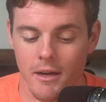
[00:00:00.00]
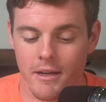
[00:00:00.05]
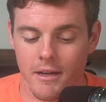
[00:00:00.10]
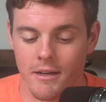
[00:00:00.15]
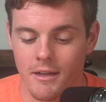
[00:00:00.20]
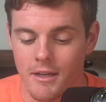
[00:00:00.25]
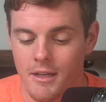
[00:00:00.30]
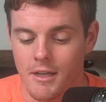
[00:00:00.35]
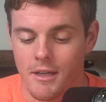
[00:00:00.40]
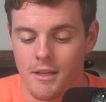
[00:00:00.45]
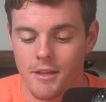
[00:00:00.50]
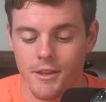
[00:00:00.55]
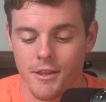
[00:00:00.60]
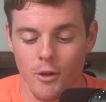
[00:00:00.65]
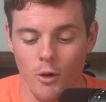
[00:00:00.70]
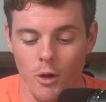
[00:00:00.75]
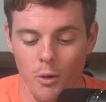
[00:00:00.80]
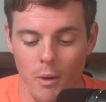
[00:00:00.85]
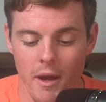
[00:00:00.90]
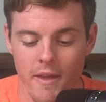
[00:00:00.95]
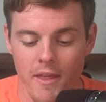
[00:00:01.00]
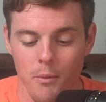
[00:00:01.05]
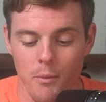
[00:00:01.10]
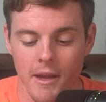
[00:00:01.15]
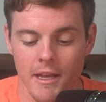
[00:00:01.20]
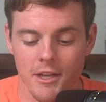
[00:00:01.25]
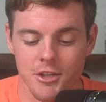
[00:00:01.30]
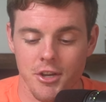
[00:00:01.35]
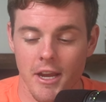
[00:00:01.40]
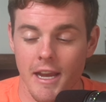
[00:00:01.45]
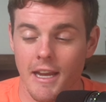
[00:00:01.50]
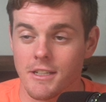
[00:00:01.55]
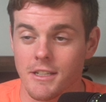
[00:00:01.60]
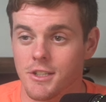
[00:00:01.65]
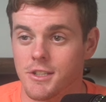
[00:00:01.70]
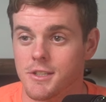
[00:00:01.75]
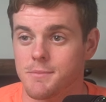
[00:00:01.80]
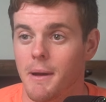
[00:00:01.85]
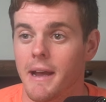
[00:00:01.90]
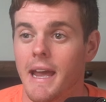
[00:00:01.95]
And the only way that we can change
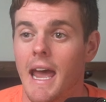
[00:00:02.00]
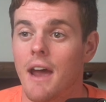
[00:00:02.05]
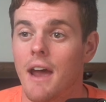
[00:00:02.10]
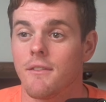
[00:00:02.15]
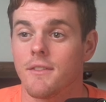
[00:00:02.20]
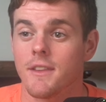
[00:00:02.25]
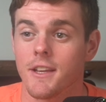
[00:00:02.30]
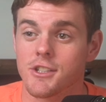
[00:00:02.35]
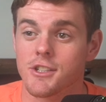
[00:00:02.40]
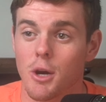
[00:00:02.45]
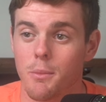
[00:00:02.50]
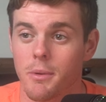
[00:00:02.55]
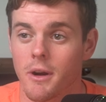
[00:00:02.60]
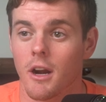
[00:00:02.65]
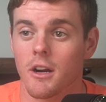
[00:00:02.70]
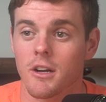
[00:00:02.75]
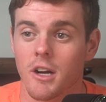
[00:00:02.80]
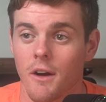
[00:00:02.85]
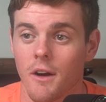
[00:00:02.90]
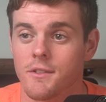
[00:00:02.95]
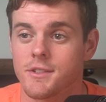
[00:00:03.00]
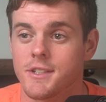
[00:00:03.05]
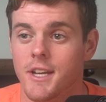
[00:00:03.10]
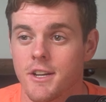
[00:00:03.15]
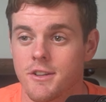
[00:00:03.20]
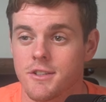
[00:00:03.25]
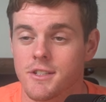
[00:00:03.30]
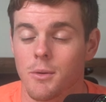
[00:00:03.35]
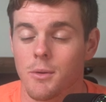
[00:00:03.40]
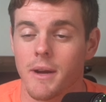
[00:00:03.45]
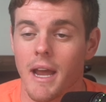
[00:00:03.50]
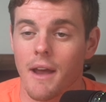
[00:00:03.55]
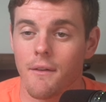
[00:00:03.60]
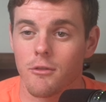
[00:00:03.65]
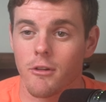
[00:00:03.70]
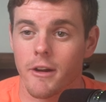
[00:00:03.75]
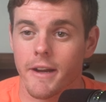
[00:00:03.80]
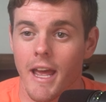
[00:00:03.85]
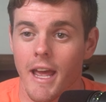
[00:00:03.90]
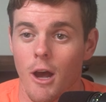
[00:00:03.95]
is by having these open, honest conversations that we're having
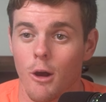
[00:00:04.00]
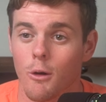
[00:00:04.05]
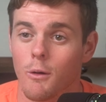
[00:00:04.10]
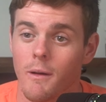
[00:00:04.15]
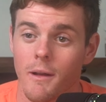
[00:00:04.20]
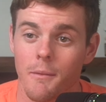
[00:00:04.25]
right now.